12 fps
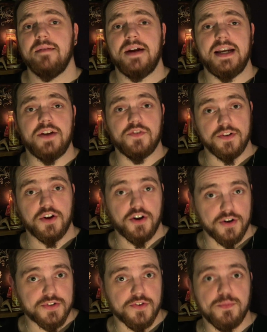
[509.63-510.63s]
meaning
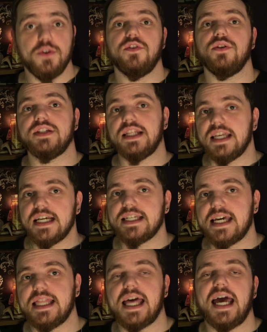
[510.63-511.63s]
curse removals and things
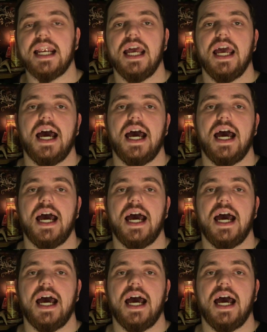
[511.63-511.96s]
like that.